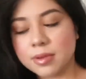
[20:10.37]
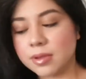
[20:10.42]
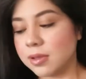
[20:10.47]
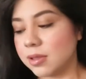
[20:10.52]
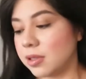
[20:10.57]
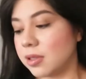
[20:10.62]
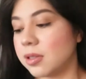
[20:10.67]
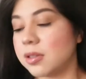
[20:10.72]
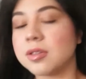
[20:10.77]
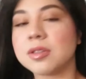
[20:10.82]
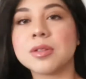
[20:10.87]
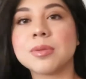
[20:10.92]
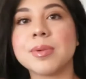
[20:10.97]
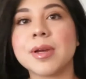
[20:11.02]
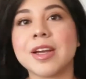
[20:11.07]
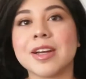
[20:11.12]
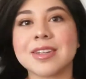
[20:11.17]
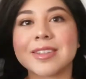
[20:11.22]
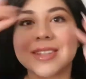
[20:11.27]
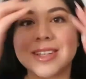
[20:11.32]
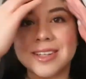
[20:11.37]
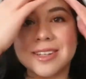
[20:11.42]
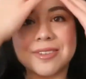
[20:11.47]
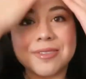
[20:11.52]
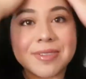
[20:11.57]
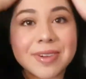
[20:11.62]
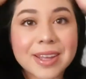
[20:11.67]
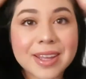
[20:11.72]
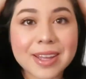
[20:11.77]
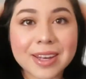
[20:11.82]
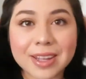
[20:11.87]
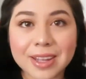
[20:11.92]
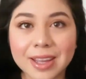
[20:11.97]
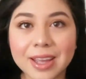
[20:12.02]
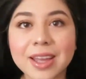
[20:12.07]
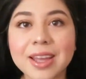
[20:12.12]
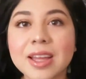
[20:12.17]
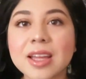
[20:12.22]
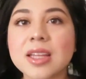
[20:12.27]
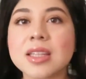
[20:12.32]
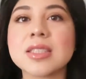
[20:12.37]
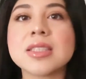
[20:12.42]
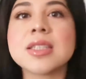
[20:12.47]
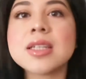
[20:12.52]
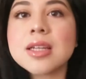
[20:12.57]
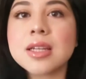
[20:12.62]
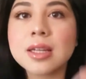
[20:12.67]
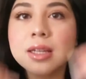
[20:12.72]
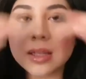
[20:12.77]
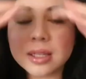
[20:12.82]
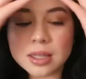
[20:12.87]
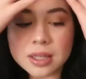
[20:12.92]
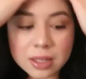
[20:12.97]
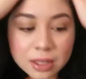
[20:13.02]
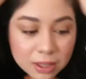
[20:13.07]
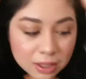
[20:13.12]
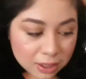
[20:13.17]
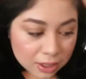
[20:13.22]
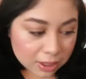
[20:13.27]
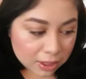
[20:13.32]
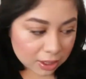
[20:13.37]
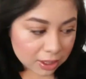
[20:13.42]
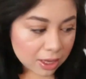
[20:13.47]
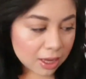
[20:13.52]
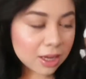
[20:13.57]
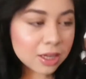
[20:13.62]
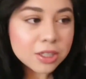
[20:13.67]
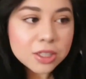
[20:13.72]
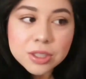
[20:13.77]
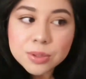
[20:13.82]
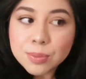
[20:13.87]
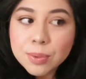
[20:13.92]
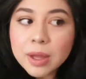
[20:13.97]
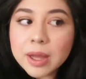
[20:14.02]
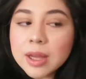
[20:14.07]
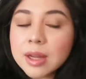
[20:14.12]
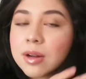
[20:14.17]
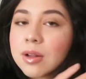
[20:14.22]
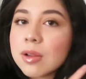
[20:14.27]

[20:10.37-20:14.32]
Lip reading: Told you my hair's kind of wet, and yeah, I just apply it all